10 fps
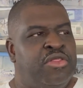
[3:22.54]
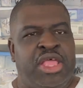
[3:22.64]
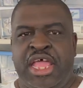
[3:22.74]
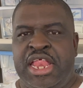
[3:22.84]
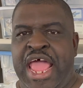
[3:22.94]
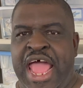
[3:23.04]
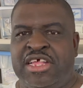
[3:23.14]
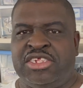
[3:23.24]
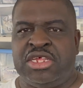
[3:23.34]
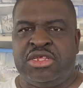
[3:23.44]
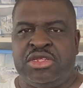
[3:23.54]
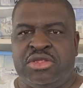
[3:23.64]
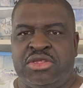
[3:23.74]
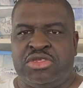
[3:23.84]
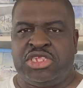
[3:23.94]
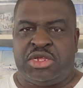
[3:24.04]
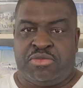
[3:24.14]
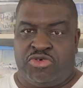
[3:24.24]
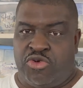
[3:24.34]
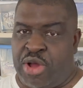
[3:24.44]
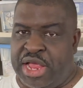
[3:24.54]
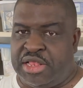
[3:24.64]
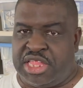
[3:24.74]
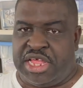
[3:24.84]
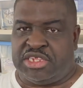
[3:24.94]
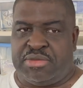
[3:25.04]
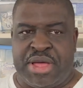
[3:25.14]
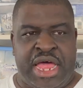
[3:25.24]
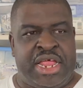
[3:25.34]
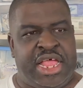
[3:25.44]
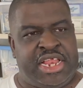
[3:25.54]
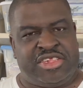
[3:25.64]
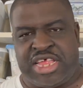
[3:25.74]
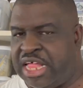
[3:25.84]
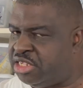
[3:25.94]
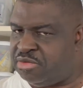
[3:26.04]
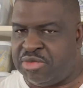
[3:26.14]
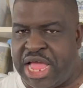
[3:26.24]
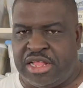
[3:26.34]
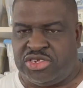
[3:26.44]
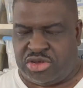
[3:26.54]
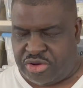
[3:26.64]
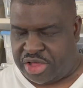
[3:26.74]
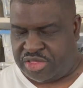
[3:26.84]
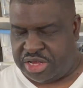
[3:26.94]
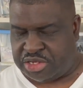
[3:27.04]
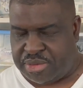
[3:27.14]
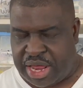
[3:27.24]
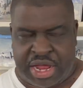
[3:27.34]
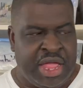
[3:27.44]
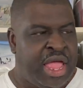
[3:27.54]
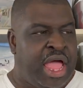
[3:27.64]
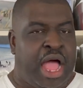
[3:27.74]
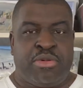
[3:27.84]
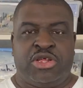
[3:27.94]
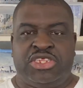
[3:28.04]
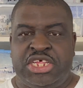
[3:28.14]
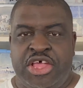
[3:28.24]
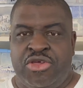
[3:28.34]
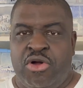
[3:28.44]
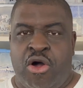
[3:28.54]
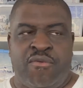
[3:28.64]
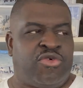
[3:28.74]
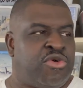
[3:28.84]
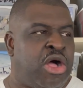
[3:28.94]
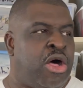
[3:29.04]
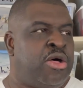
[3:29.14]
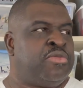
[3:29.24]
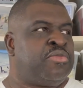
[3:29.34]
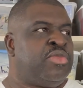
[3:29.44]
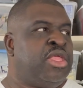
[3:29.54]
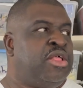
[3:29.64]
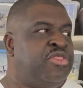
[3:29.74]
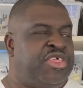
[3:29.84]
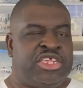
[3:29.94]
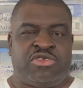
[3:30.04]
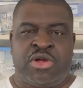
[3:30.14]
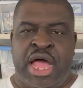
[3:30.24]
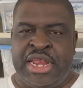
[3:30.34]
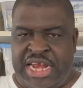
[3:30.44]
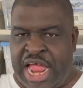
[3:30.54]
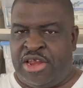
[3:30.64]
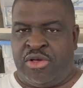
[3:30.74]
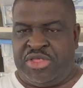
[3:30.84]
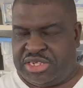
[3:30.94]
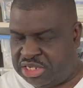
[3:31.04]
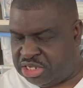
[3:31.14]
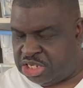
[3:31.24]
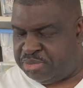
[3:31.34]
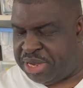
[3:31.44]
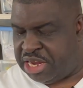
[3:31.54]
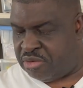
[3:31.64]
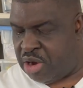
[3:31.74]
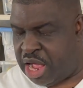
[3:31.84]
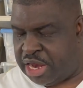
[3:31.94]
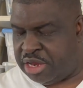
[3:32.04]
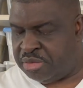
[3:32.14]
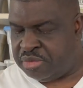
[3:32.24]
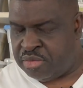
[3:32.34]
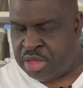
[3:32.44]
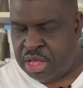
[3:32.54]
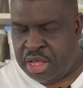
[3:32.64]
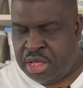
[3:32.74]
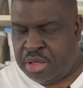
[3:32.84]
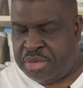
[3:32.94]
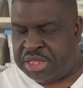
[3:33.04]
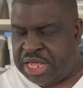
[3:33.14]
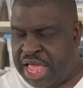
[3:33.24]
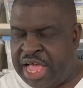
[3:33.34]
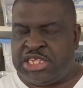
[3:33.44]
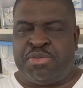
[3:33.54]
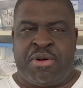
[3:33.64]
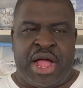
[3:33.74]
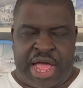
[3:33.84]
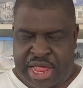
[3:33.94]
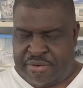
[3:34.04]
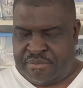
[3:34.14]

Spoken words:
it has some great things about it, and it's got some not so great things about it. I'm going to tell you, overall, this rod, and I know this is a spinning rod, but the Expride